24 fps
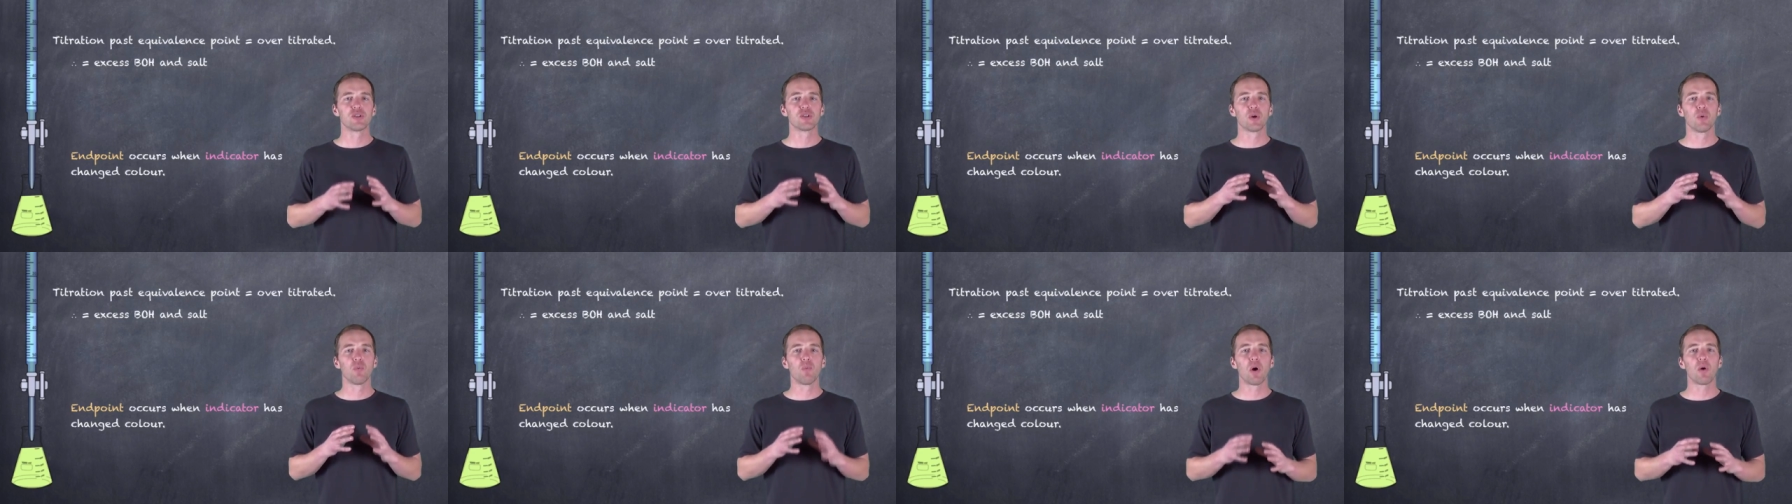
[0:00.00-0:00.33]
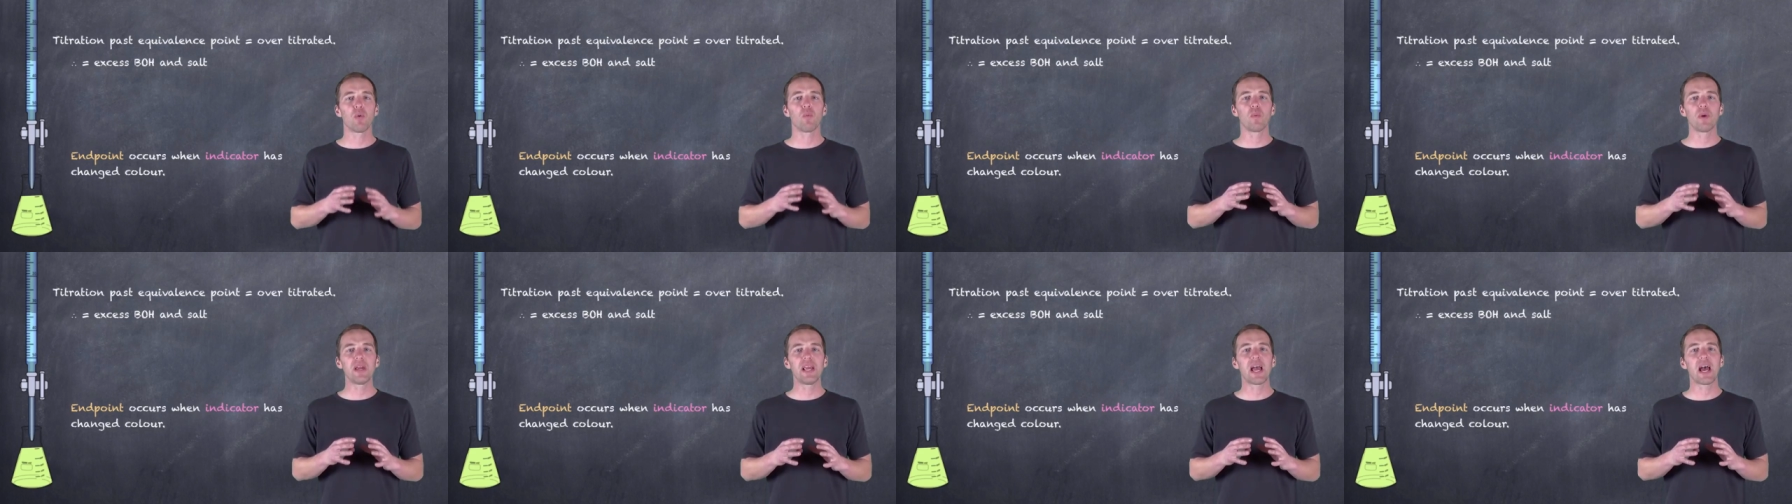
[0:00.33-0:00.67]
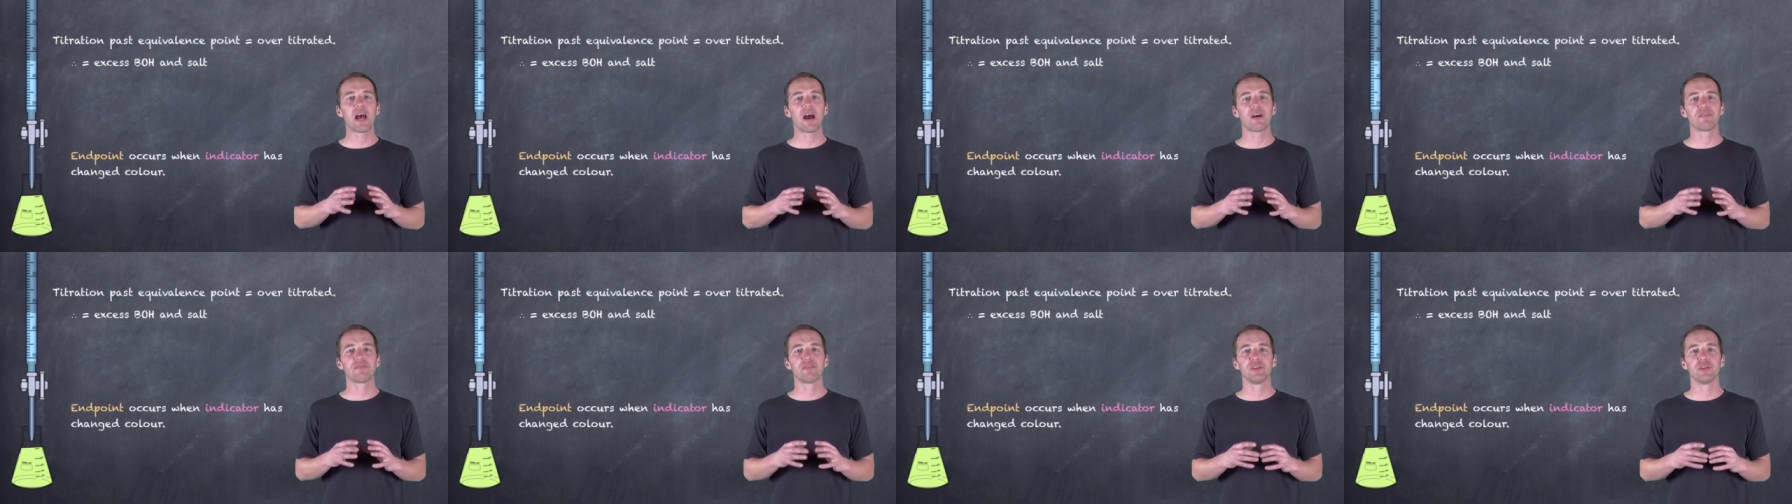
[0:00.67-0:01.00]
So what we
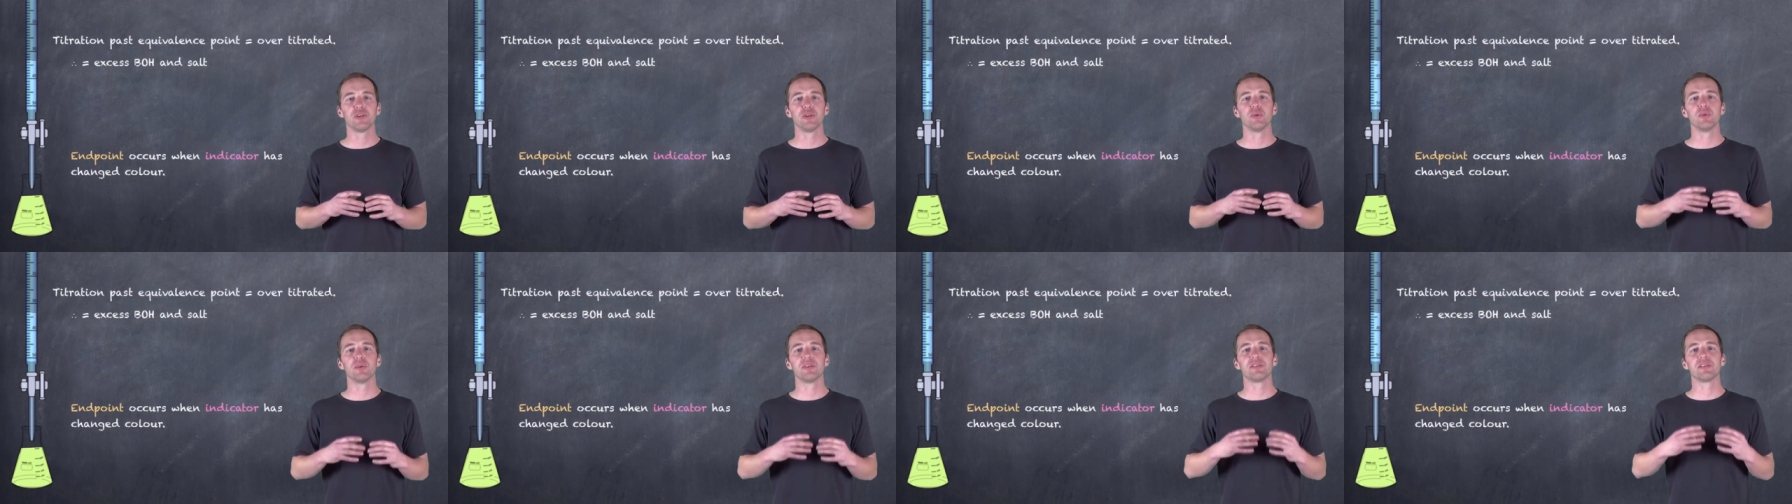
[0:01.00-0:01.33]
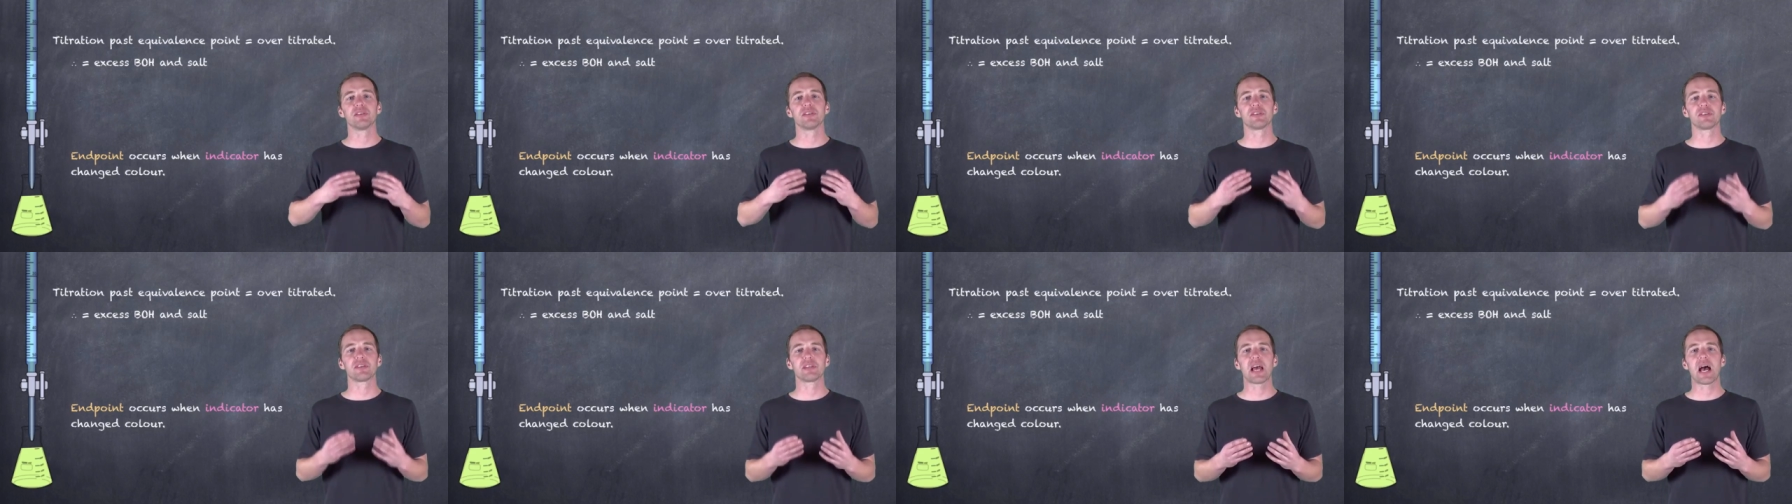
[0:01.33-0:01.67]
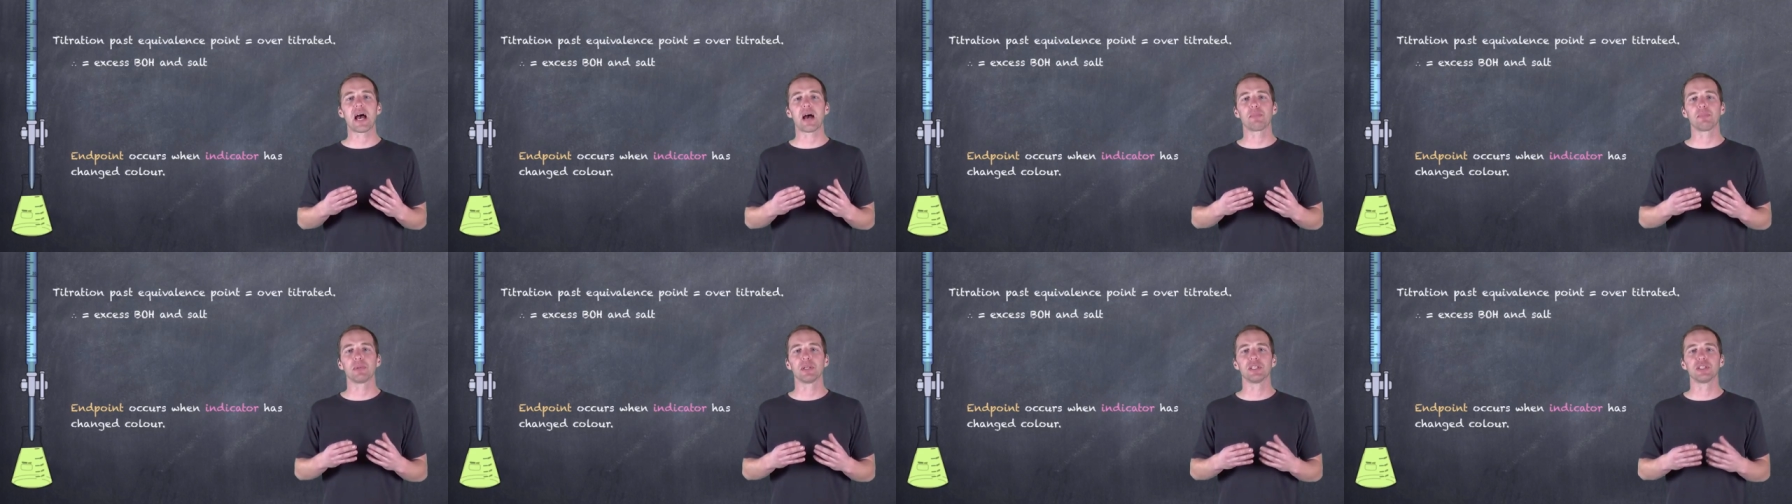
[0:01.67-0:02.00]
have to do is
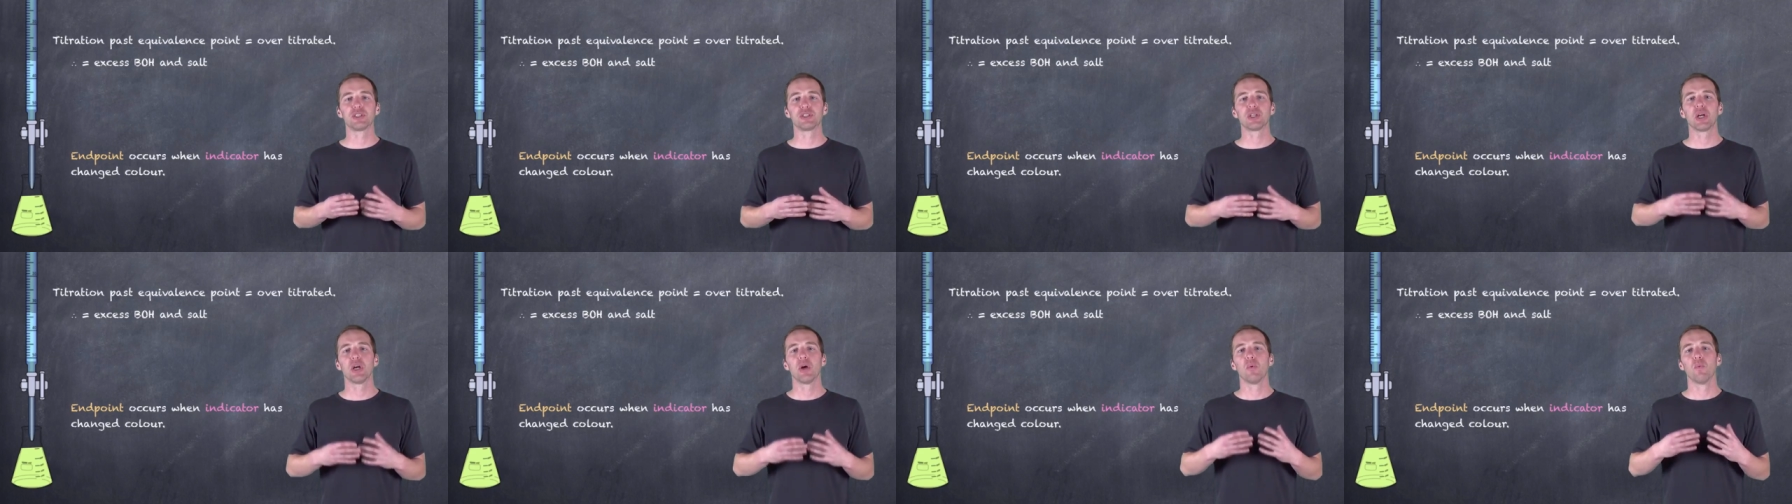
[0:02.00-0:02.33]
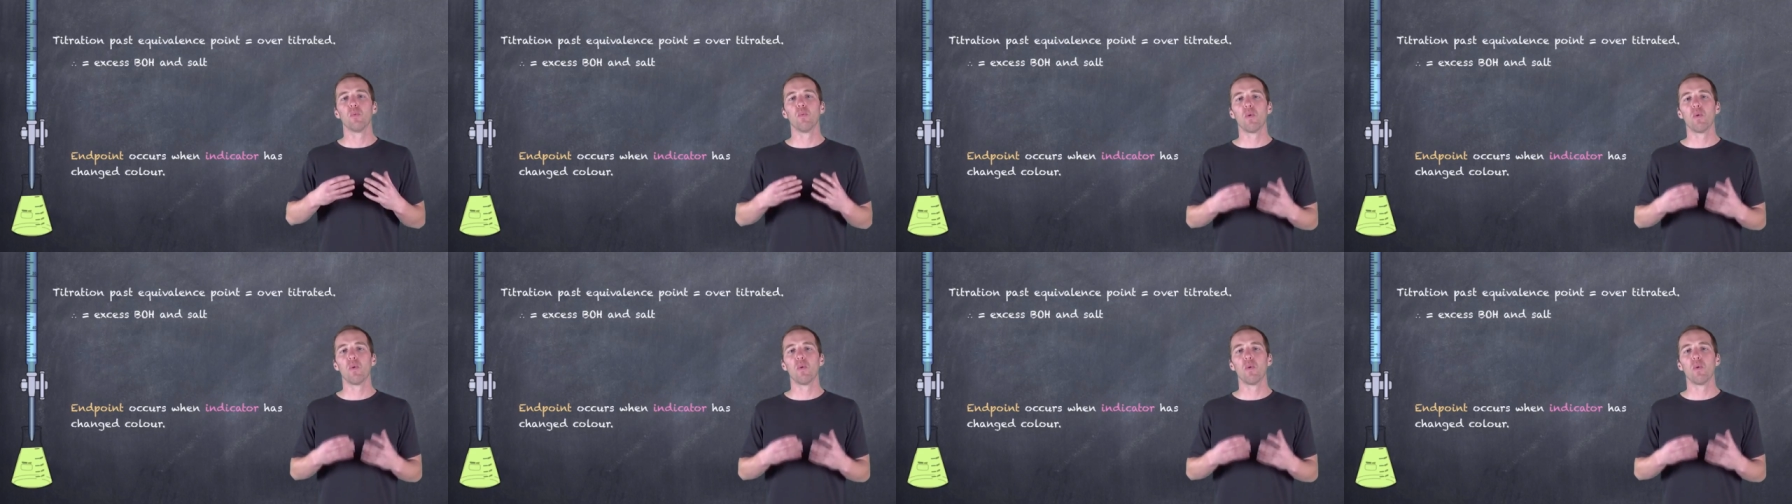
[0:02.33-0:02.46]
establish